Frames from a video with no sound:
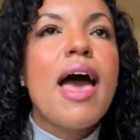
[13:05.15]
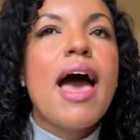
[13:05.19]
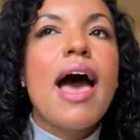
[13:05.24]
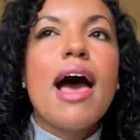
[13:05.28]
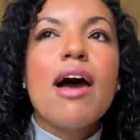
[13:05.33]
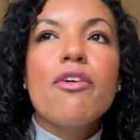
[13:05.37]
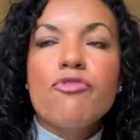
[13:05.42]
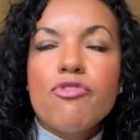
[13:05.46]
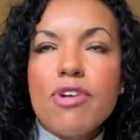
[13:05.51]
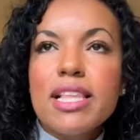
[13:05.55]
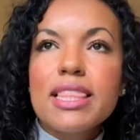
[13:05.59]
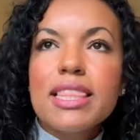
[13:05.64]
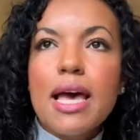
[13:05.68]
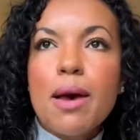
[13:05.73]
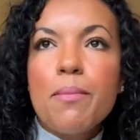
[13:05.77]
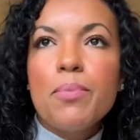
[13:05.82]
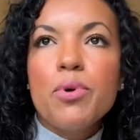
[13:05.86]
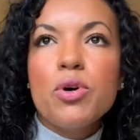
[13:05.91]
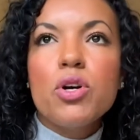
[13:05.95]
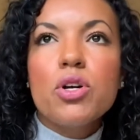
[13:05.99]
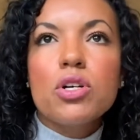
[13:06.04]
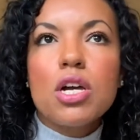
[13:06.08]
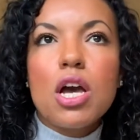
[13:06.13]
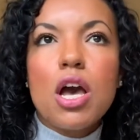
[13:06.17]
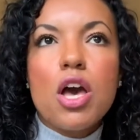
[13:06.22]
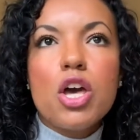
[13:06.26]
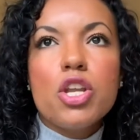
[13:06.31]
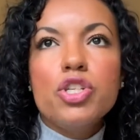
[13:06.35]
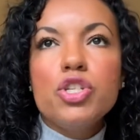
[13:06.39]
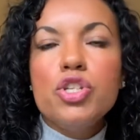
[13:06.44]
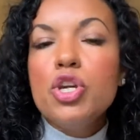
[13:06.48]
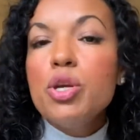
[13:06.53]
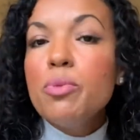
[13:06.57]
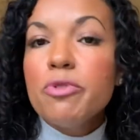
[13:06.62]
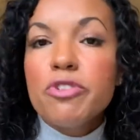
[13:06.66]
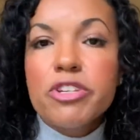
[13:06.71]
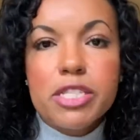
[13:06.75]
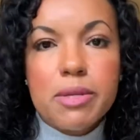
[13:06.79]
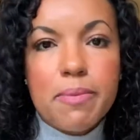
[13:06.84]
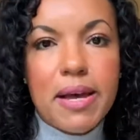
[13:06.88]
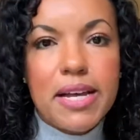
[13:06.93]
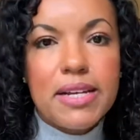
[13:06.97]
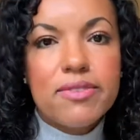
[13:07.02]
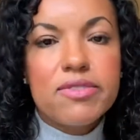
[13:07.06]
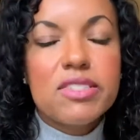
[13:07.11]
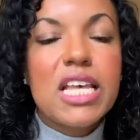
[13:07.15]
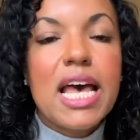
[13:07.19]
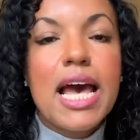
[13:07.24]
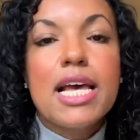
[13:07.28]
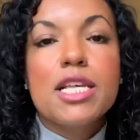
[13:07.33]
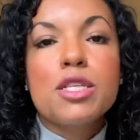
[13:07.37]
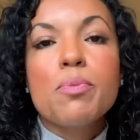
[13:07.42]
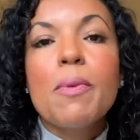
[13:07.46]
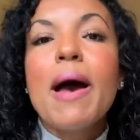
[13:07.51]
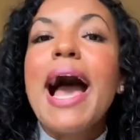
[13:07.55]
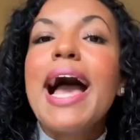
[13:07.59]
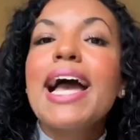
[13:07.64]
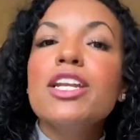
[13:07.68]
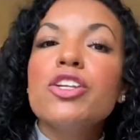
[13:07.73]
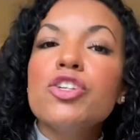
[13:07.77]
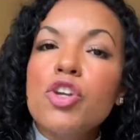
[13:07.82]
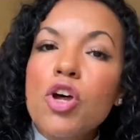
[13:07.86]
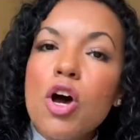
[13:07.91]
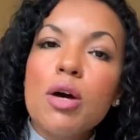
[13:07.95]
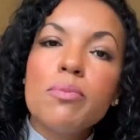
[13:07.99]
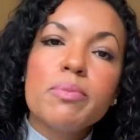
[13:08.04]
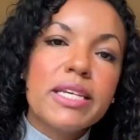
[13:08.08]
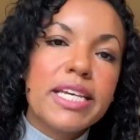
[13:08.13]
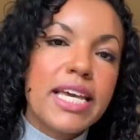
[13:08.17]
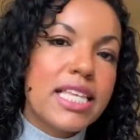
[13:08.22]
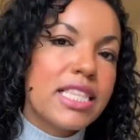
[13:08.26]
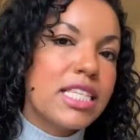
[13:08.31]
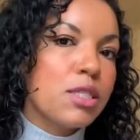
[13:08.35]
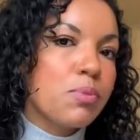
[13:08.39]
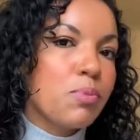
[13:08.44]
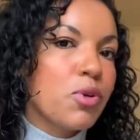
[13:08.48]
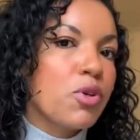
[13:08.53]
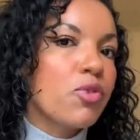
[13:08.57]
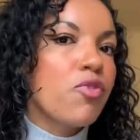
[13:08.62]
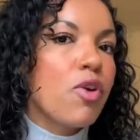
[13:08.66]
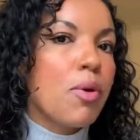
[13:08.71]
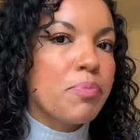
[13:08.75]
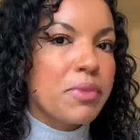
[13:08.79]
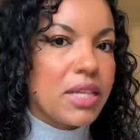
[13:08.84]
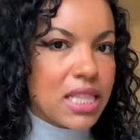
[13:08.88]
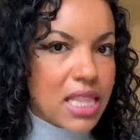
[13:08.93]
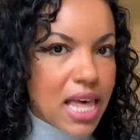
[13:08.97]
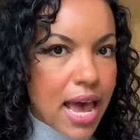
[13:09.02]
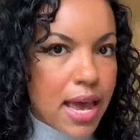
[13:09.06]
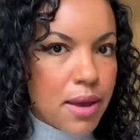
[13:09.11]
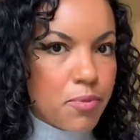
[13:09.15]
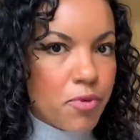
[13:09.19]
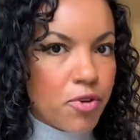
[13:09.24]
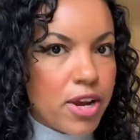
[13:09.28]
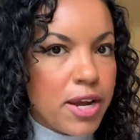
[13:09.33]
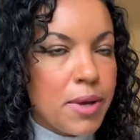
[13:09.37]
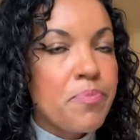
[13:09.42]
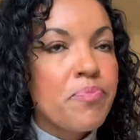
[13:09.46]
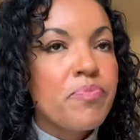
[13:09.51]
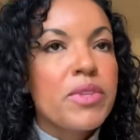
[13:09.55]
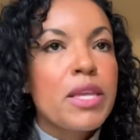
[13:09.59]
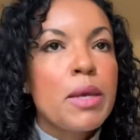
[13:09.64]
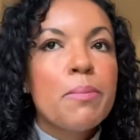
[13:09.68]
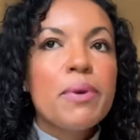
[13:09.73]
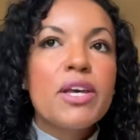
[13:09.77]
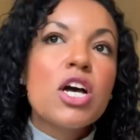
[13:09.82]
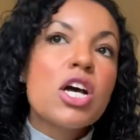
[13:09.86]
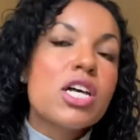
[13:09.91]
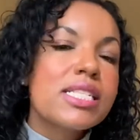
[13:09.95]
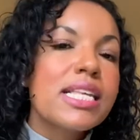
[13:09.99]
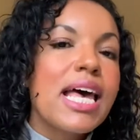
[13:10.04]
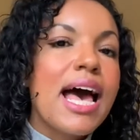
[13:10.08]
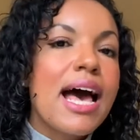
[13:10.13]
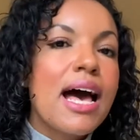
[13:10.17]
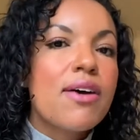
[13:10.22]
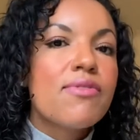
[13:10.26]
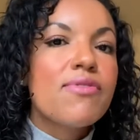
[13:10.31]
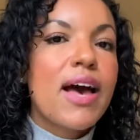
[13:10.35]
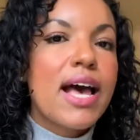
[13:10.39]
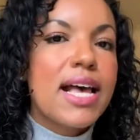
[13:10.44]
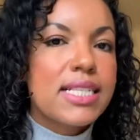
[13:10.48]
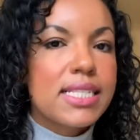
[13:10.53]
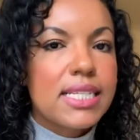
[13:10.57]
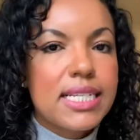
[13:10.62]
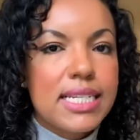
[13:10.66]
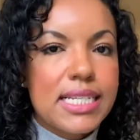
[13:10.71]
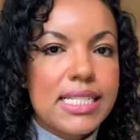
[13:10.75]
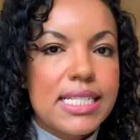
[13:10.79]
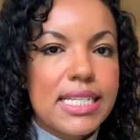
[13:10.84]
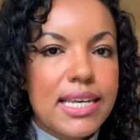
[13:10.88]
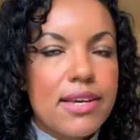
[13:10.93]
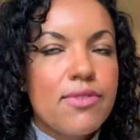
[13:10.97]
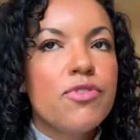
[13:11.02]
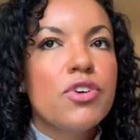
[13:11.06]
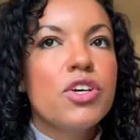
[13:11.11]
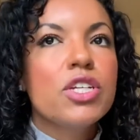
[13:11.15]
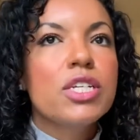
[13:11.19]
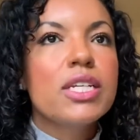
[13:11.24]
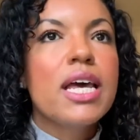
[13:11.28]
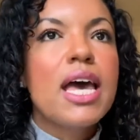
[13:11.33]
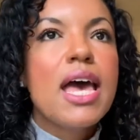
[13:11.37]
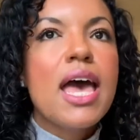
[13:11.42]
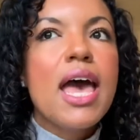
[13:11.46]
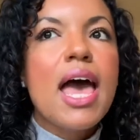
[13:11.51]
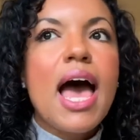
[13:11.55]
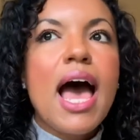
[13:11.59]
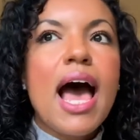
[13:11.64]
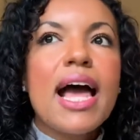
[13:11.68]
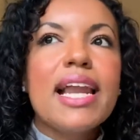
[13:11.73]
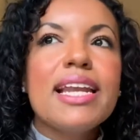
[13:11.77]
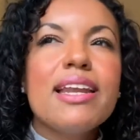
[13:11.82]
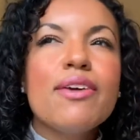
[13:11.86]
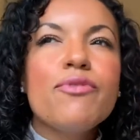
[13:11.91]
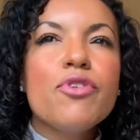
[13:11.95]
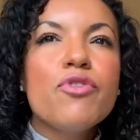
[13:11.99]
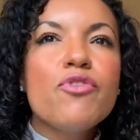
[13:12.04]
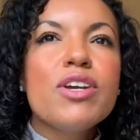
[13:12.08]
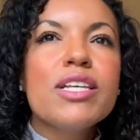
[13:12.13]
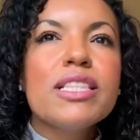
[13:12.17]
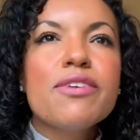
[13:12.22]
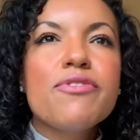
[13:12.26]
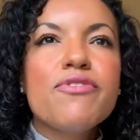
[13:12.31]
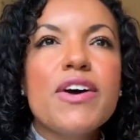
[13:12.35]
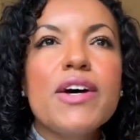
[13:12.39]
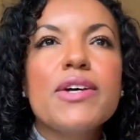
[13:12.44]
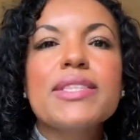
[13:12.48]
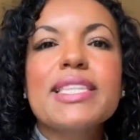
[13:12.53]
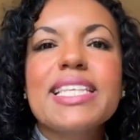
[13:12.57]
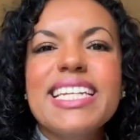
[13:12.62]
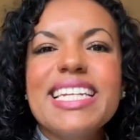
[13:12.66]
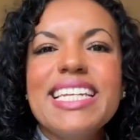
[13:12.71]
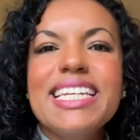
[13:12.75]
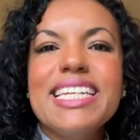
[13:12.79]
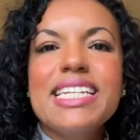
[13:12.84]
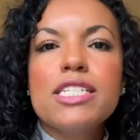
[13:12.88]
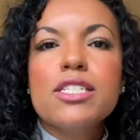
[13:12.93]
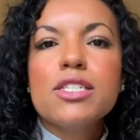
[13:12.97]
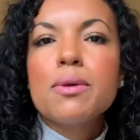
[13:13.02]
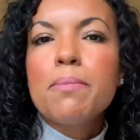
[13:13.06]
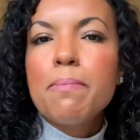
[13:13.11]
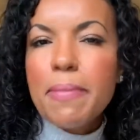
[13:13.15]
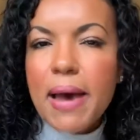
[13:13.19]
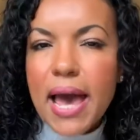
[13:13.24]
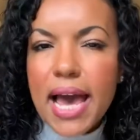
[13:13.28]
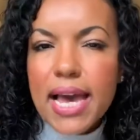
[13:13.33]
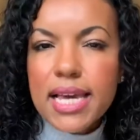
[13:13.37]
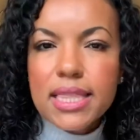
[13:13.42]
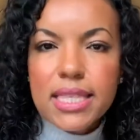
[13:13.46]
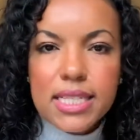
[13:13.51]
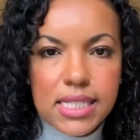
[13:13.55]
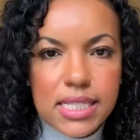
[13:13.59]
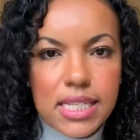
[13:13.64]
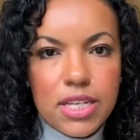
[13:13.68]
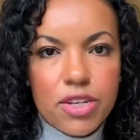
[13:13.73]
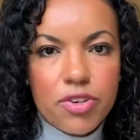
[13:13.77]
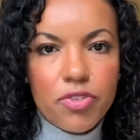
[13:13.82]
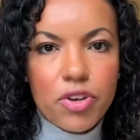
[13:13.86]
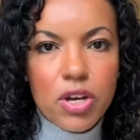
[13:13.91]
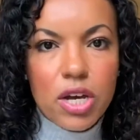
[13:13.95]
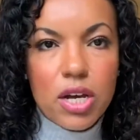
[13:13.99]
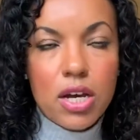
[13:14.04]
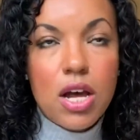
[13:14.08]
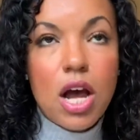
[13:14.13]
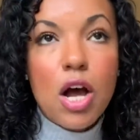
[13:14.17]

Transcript: I've read that book numerous amount of times, but I normally get this book from the library. Because I have Asking It's Given, I never really felt the need to buy The Secret.